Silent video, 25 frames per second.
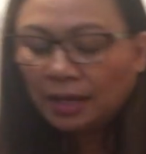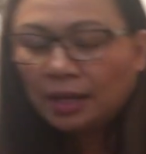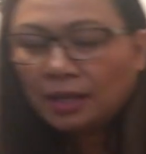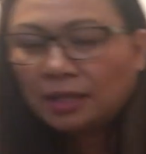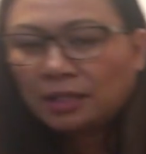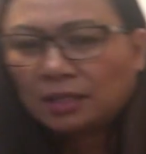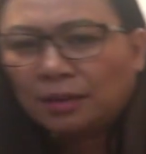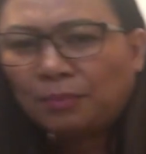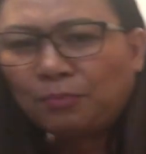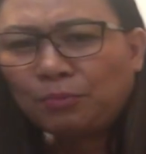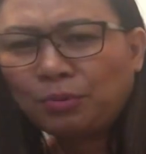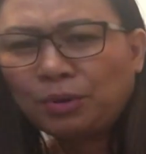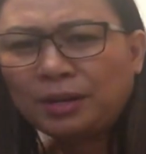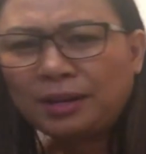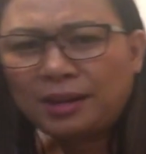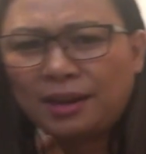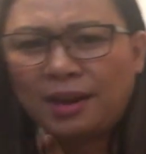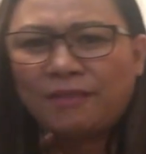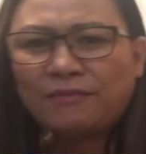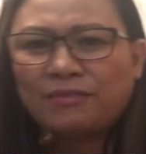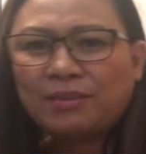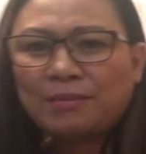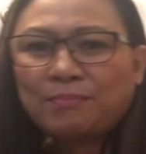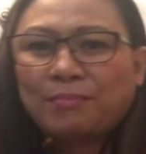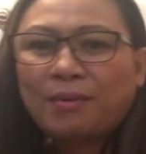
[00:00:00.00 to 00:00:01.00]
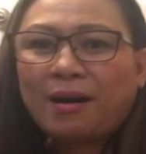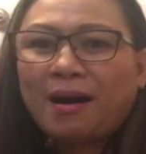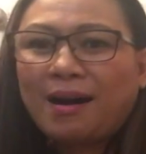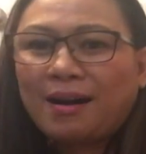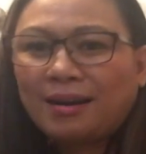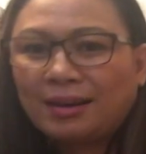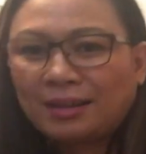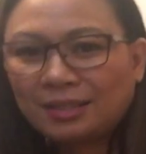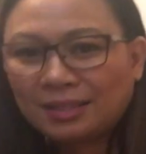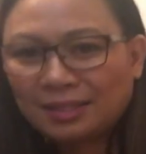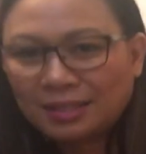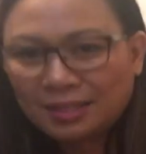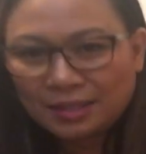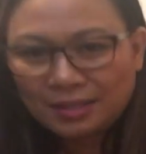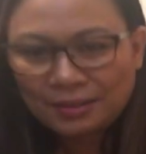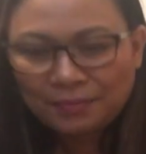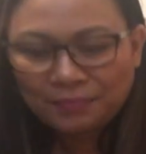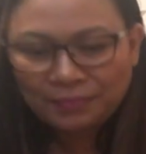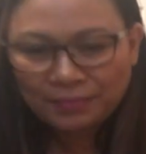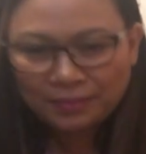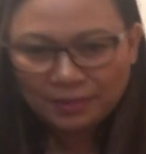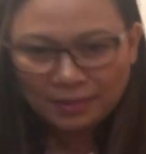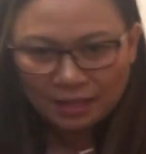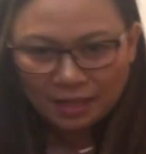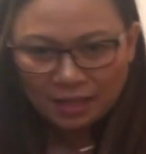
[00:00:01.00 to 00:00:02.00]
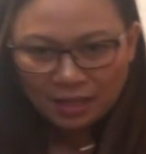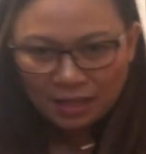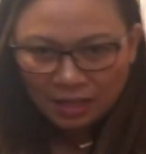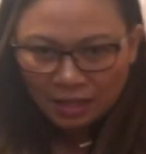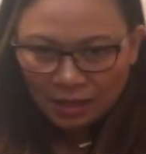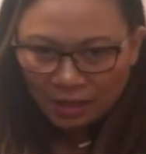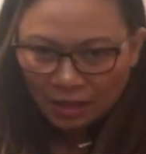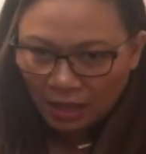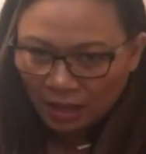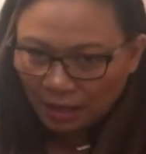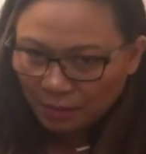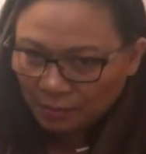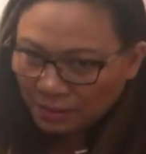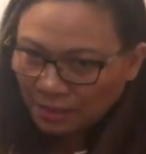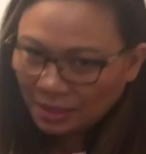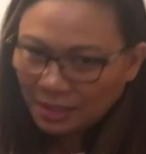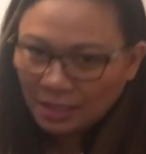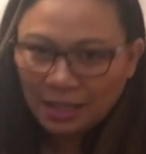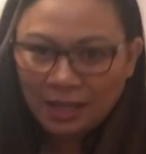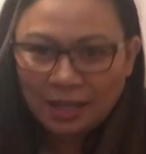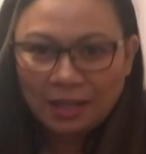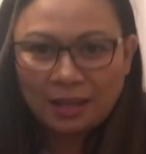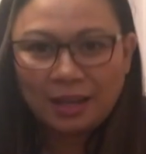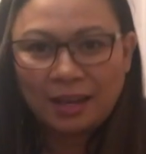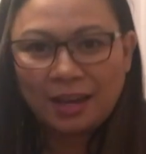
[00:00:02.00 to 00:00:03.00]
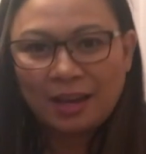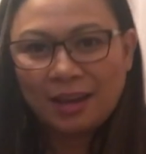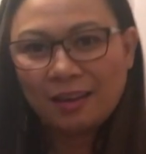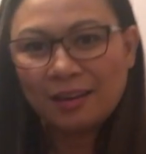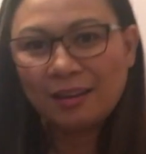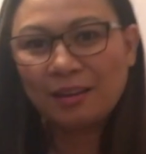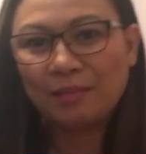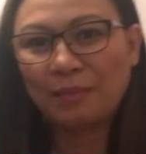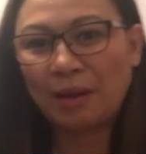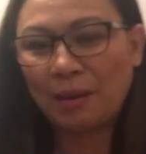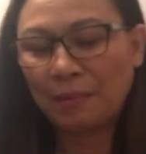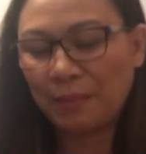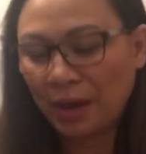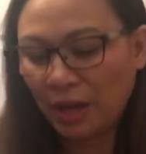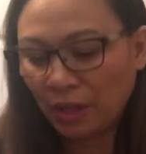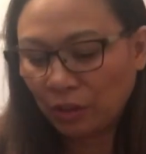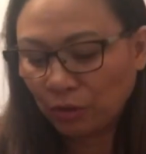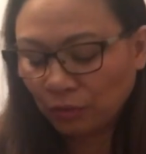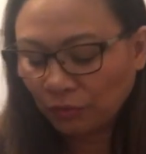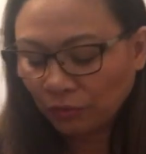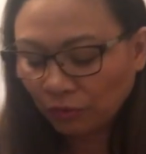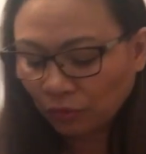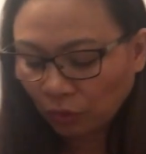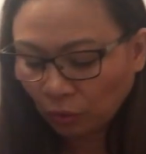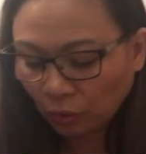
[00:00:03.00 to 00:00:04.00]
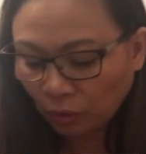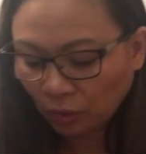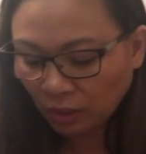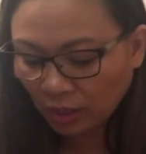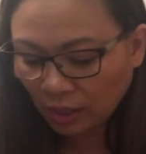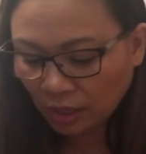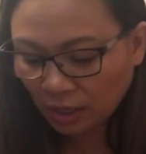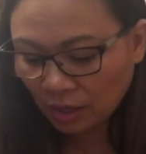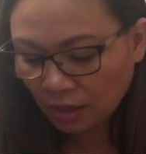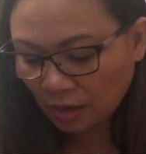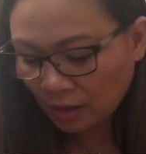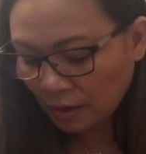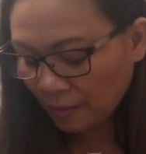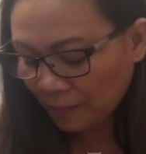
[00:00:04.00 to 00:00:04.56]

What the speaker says: It's a pretty heavy box. I am sitting again in my bathroom floor.